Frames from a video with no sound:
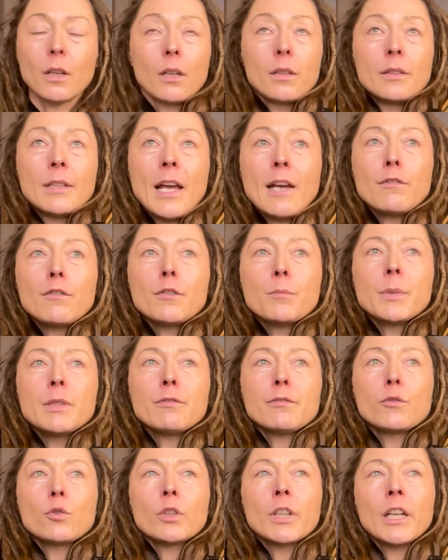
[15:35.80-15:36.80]
Never
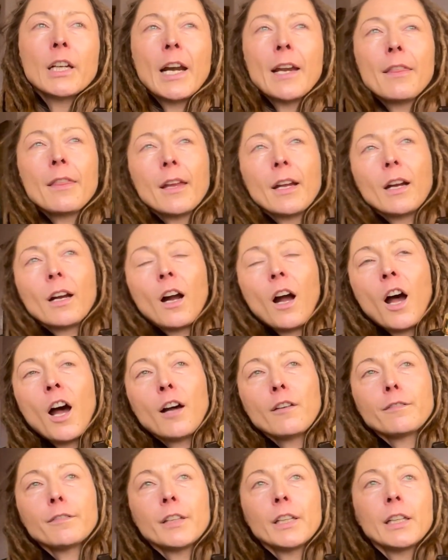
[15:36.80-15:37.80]
before did I think
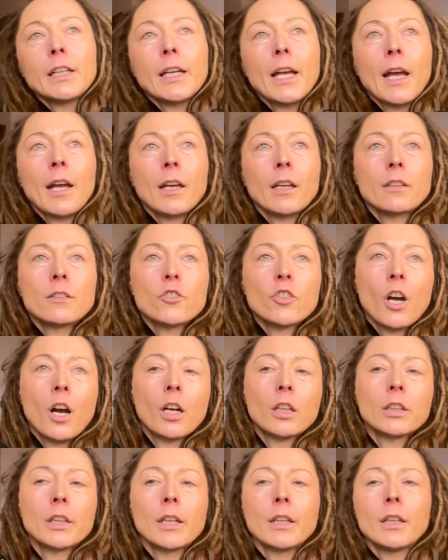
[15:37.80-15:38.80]
coffee and
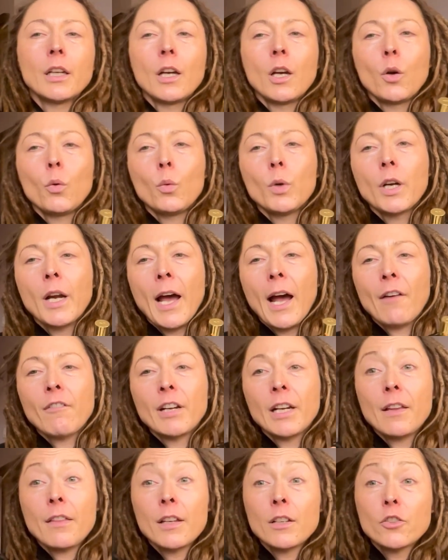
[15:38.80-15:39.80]
chocolate would have
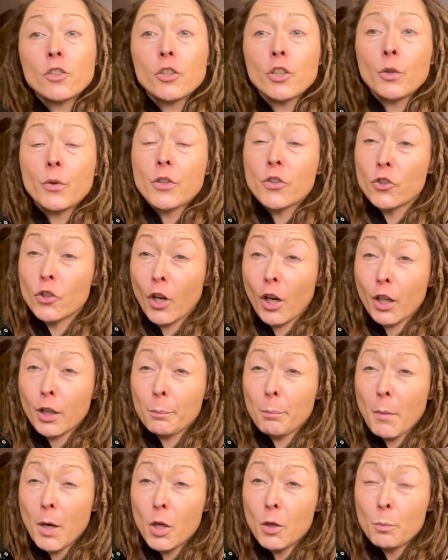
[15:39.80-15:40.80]
anything to do with dark
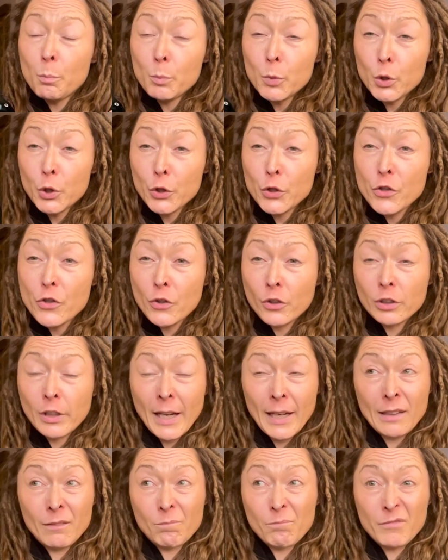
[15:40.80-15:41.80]
moods or
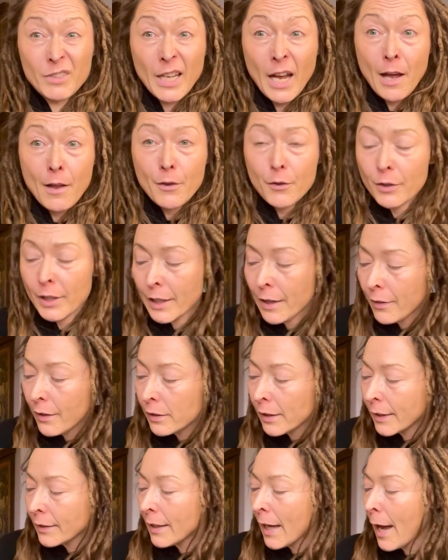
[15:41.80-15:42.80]
like death or
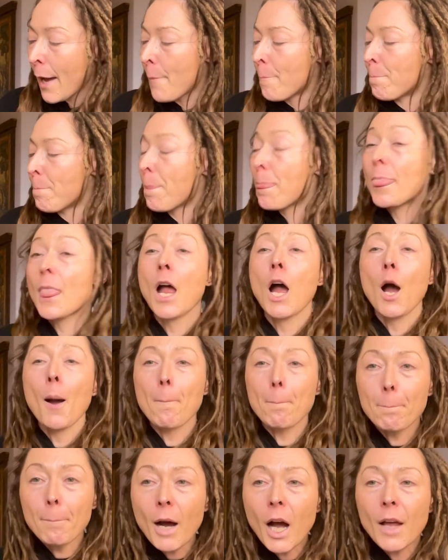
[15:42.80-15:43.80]
anything like that.
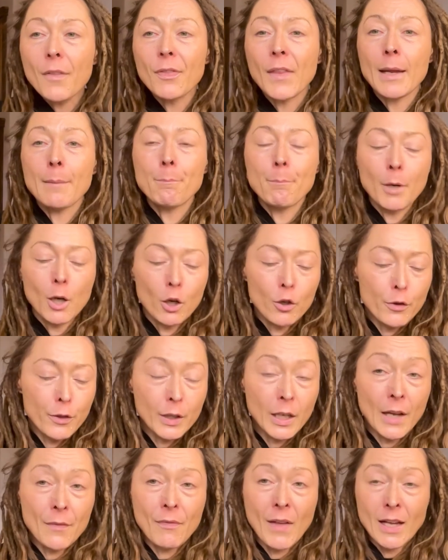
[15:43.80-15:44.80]
But they both
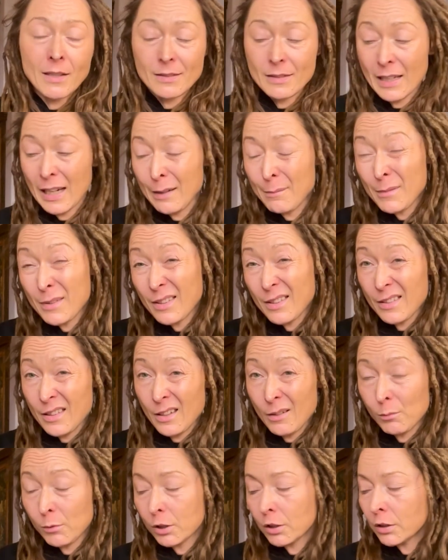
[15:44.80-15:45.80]
got that same
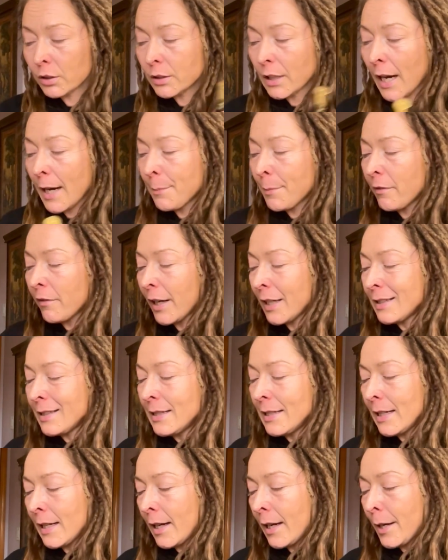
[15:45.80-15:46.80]
similar type of
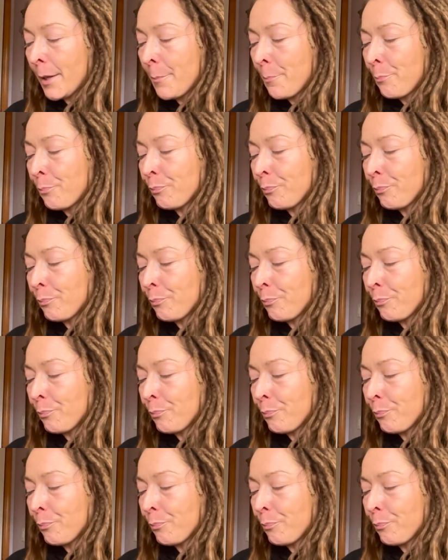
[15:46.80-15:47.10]
idea